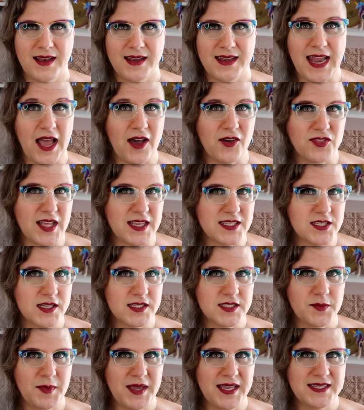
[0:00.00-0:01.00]
Now, that's
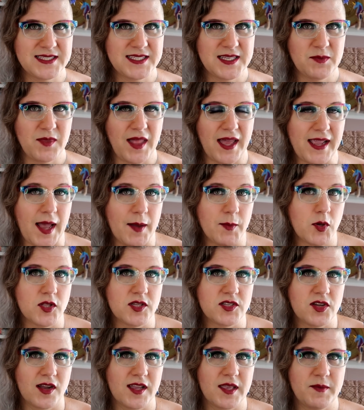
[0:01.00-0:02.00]
not to make it seem like I'm only
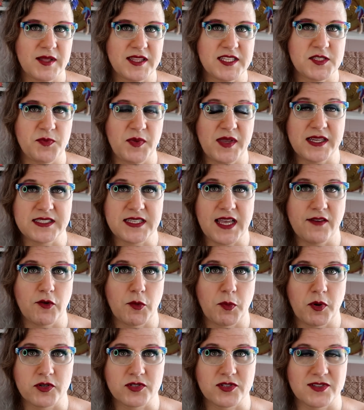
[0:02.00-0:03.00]
talking about this because I have a
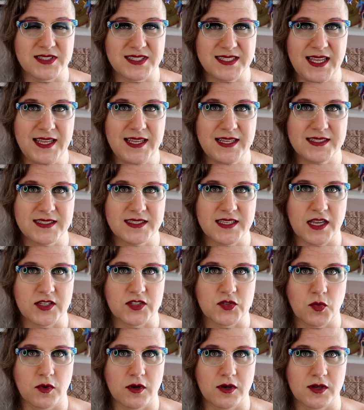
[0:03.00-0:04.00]
personal stake in
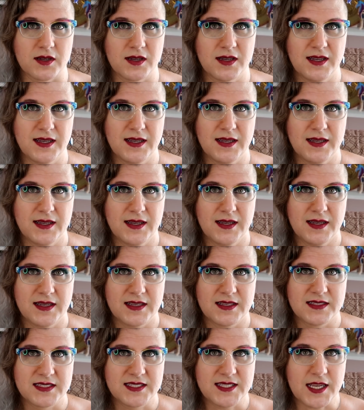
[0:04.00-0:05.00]
sex work.
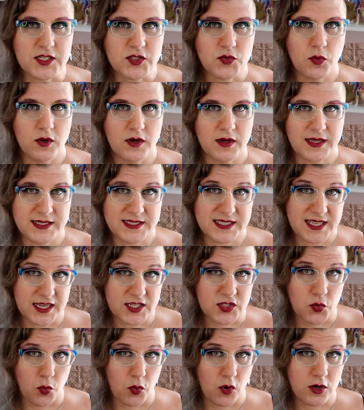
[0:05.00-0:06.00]
Sex work and
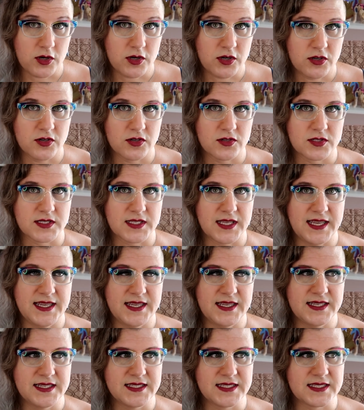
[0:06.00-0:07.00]
sex workers
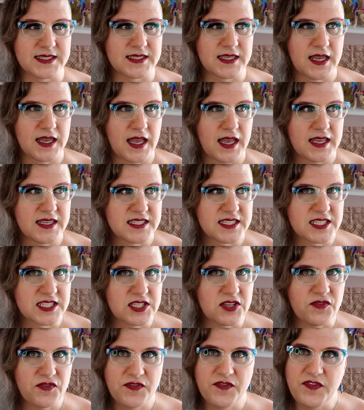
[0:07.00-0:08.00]
is
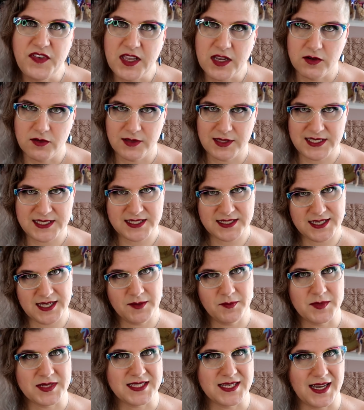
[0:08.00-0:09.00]
severely
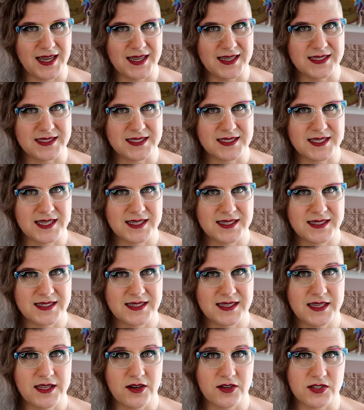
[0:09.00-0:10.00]
stigmatized
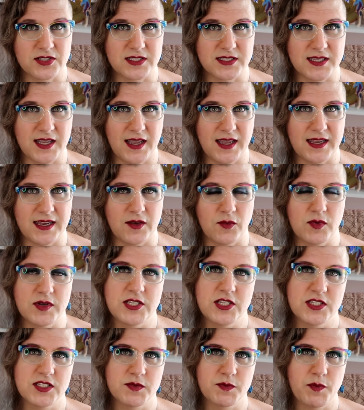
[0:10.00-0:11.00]
in our society,
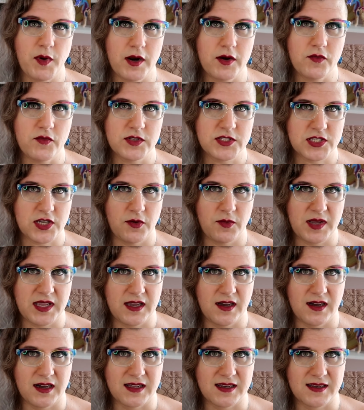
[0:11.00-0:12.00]
which is part of what's going
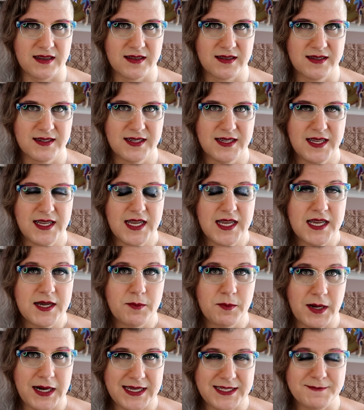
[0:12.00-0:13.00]
on.
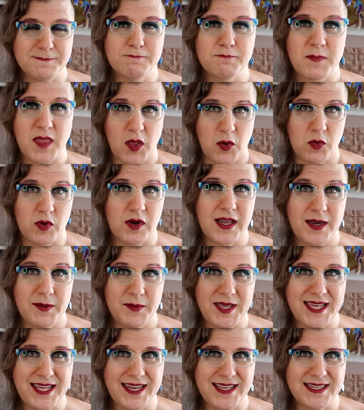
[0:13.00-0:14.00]
But we're going to
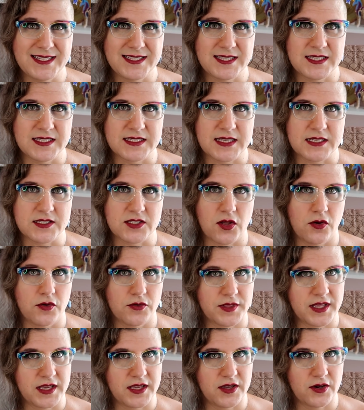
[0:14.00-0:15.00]
be getting into this as the whole
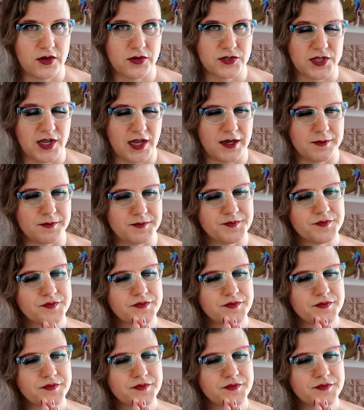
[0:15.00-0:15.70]
thing goes on.